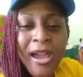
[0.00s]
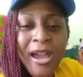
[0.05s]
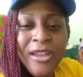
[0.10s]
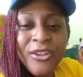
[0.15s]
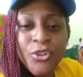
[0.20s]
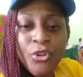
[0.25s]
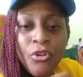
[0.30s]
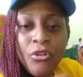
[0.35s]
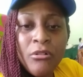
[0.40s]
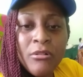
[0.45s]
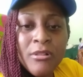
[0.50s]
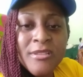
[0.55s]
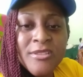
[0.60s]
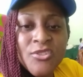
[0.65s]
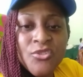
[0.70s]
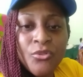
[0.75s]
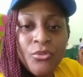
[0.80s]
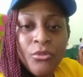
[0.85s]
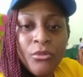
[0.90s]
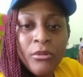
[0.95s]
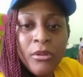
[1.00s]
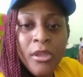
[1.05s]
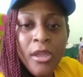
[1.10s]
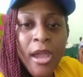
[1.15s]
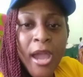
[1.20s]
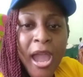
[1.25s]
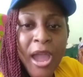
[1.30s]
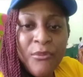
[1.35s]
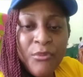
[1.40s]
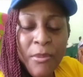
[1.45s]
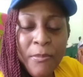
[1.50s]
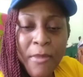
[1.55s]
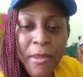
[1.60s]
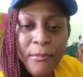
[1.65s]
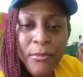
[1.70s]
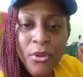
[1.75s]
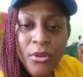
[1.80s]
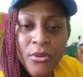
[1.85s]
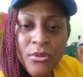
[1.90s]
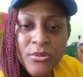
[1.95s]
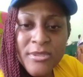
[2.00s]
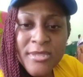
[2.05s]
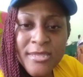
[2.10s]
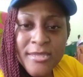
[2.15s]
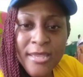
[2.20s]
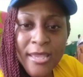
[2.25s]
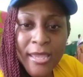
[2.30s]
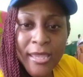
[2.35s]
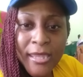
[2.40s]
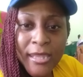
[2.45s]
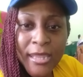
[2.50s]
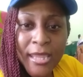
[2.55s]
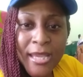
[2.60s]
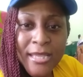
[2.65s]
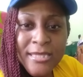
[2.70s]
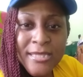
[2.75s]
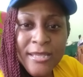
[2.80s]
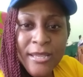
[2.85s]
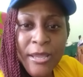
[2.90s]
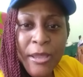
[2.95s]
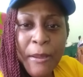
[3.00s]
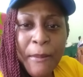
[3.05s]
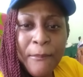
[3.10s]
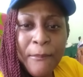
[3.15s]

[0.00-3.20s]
And also, I remember her saying that